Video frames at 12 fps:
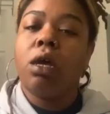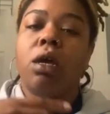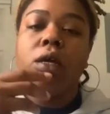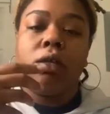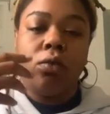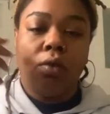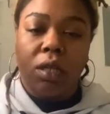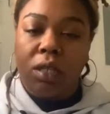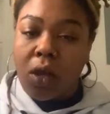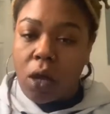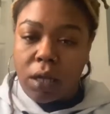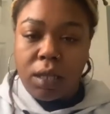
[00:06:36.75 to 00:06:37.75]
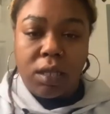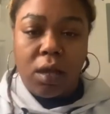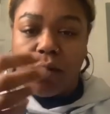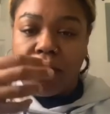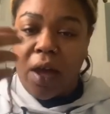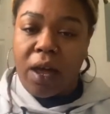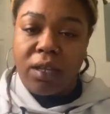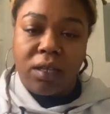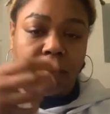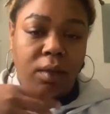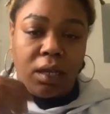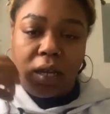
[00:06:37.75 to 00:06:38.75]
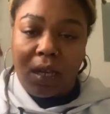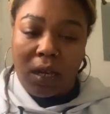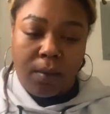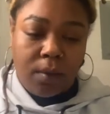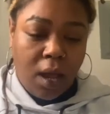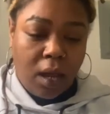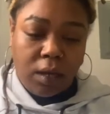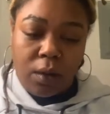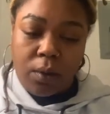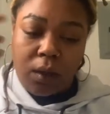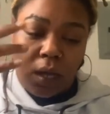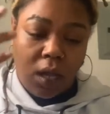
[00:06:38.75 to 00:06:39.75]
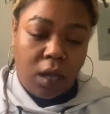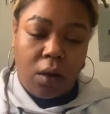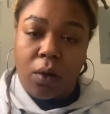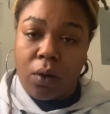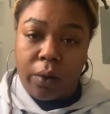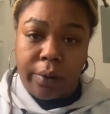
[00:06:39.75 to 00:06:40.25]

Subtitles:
You could talk yourself out of something and end up not doing it at all.